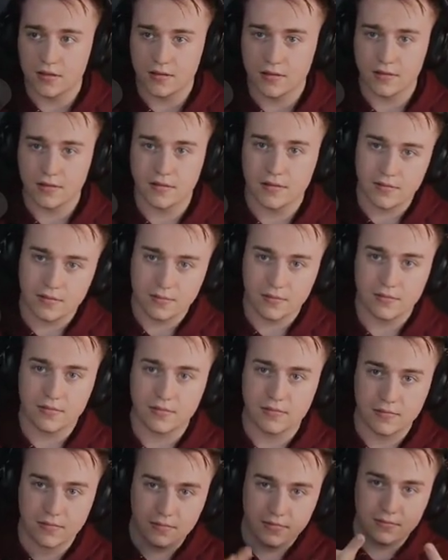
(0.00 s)

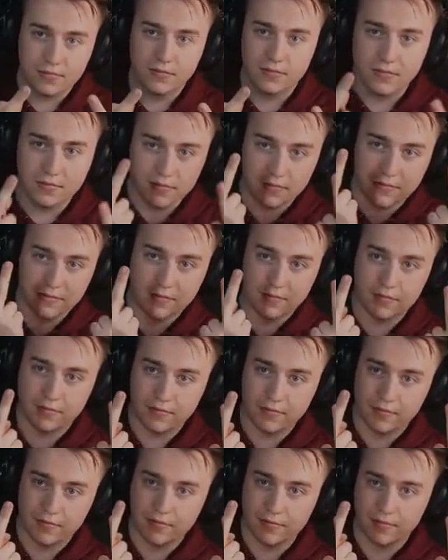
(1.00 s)

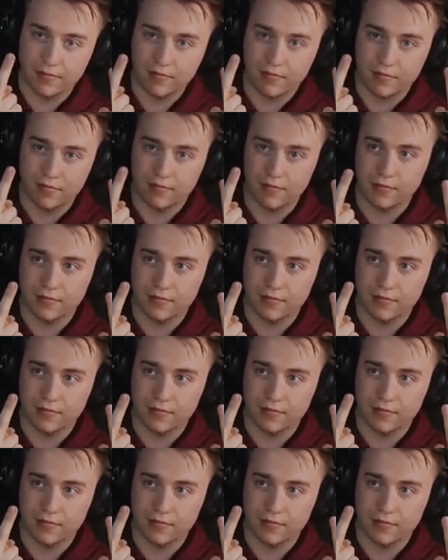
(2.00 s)
Nobody speaks.